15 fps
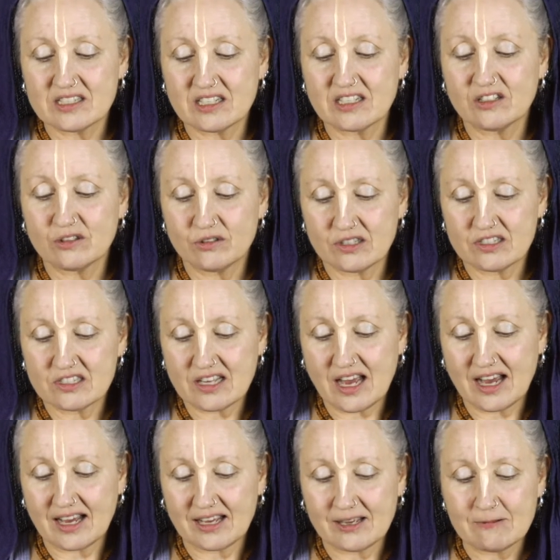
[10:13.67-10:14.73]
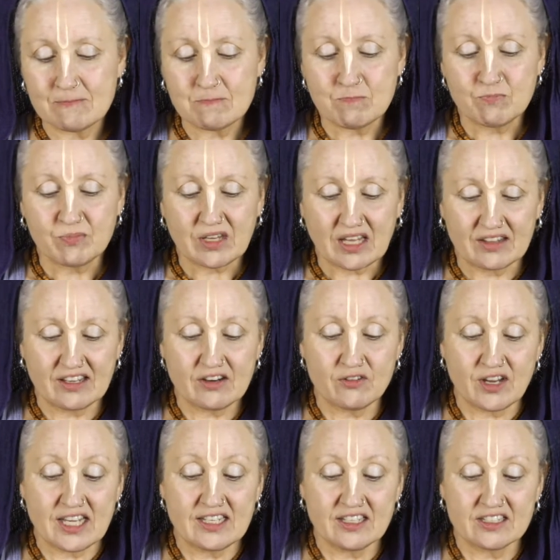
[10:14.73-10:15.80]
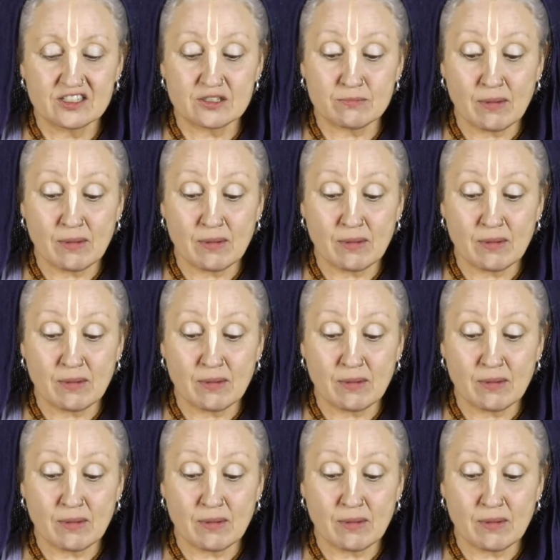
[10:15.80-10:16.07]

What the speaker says: into the sky, their radiance